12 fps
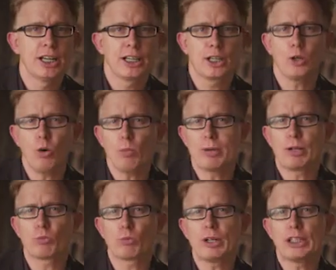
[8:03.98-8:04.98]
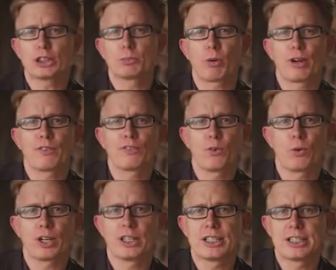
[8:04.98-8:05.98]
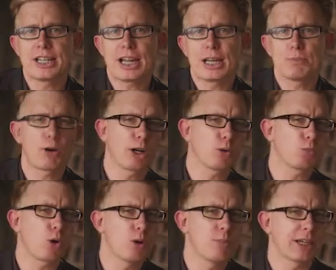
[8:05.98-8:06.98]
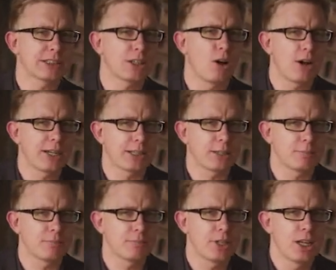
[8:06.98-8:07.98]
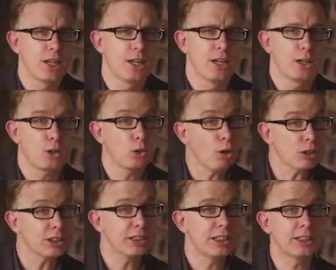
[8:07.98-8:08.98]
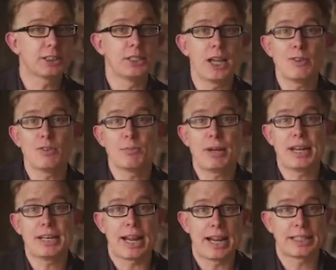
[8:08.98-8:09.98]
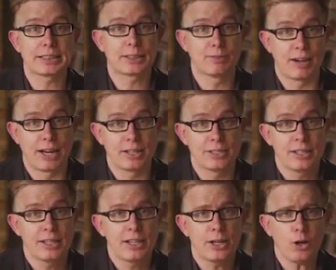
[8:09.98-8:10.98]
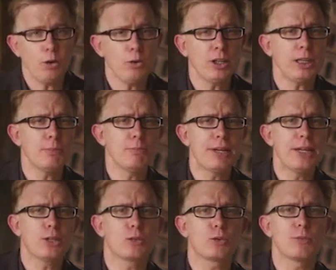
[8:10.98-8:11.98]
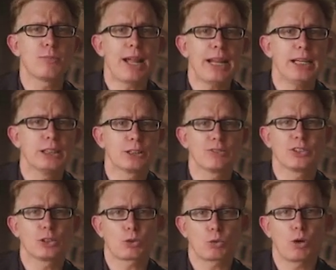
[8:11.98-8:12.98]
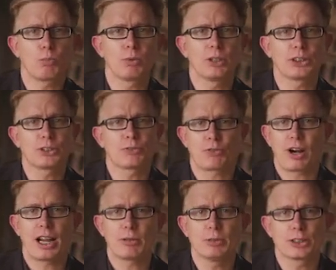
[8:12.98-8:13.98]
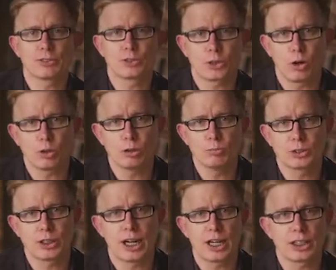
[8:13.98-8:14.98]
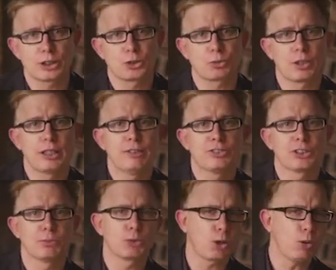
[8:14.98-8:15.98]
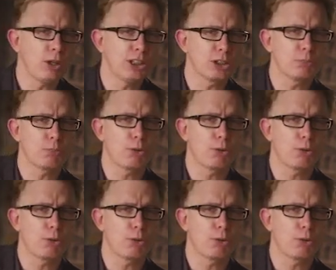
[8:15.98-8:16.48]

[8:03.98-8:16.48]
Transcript: can all be reached by foot in a day by a robust hiker. Colossae has never been excavated, and only meagre remains of a necropolis, fragments of columns and architraves, some coins and